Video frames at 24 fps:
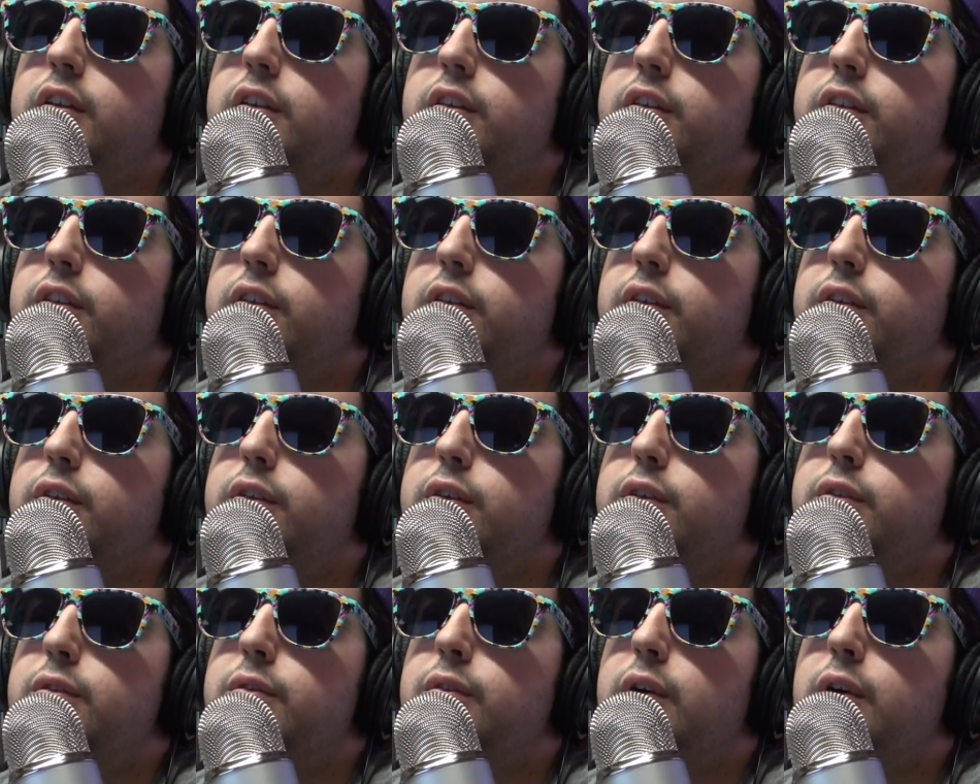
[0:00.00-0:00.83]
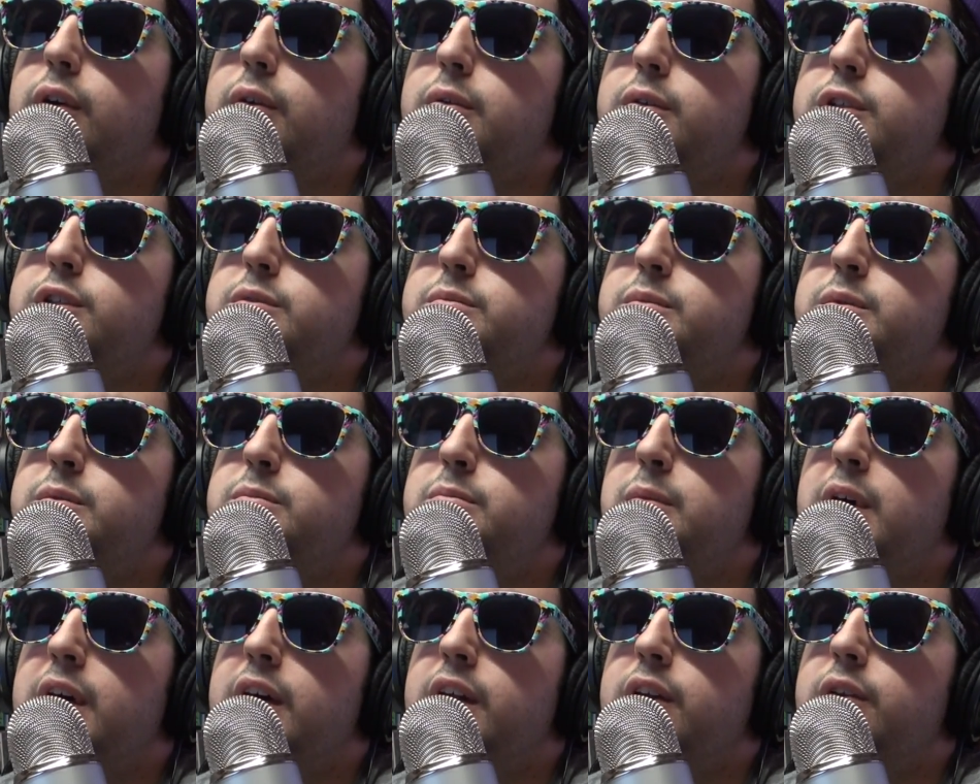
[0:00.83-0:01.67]
So you've always been
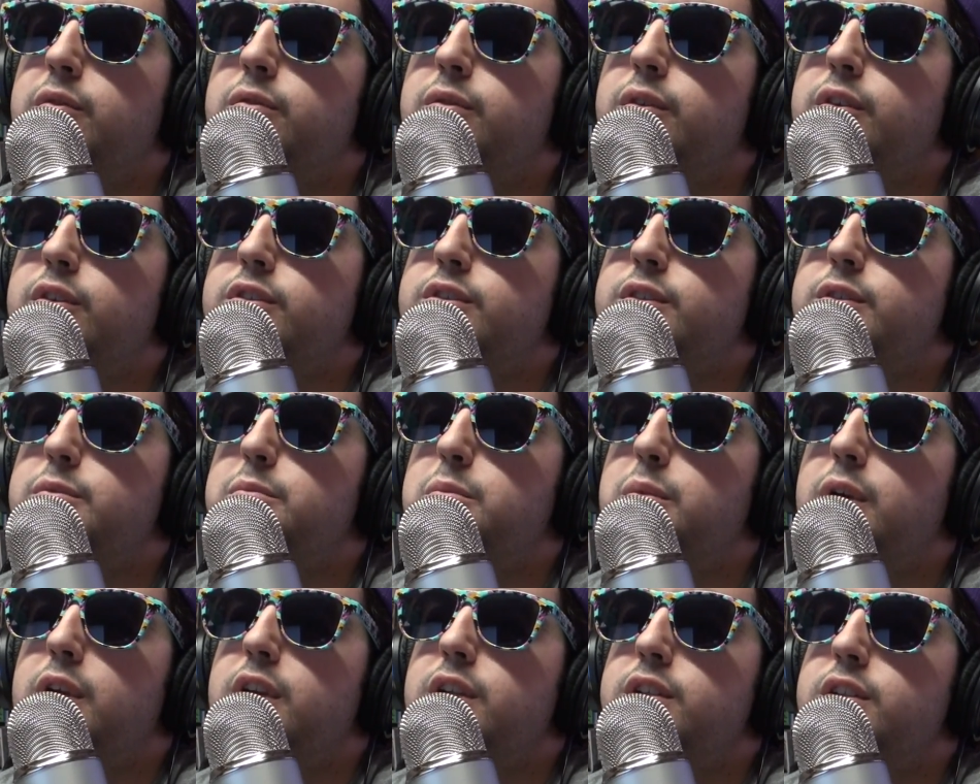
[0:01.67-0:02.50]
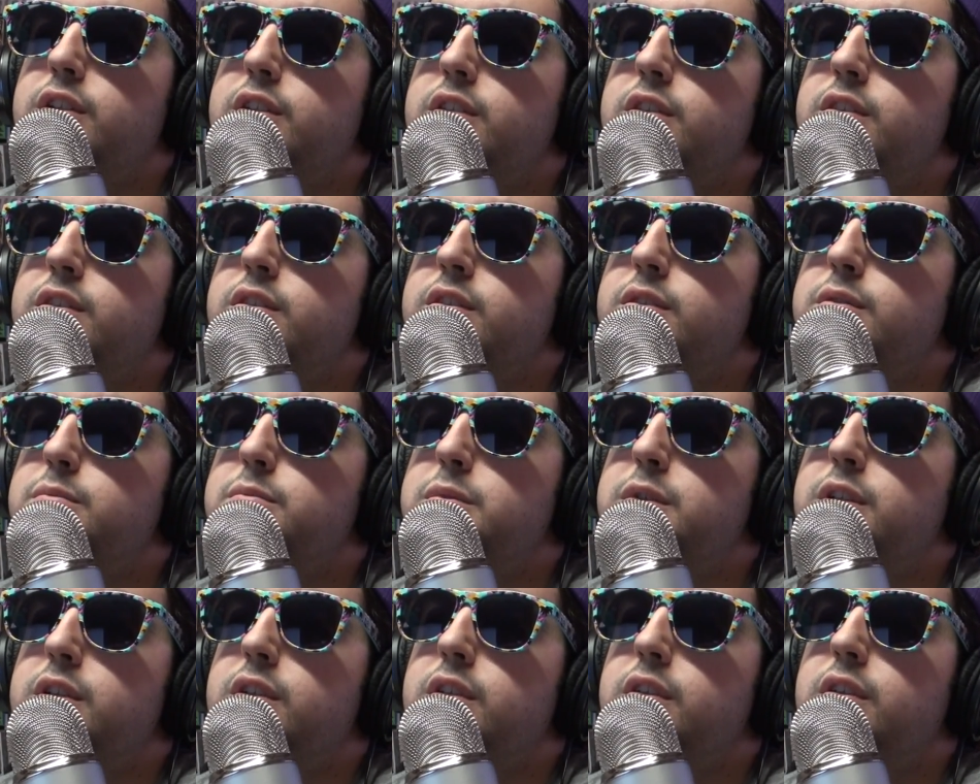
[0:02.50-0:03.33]
bad at first impressions,
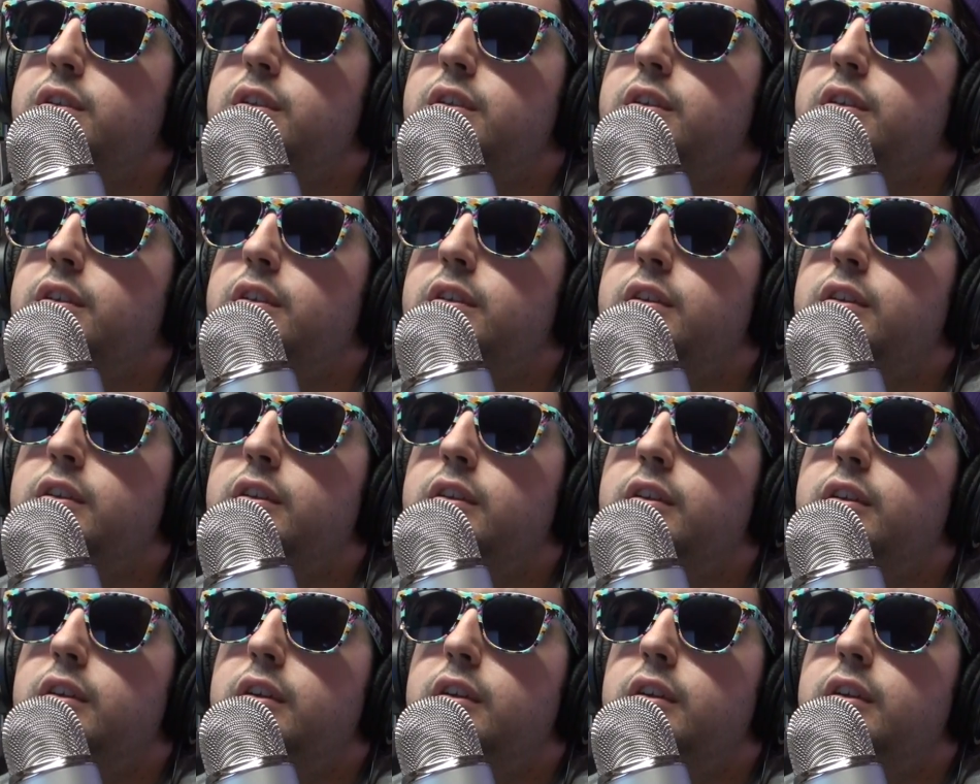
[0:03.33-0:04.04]
meaning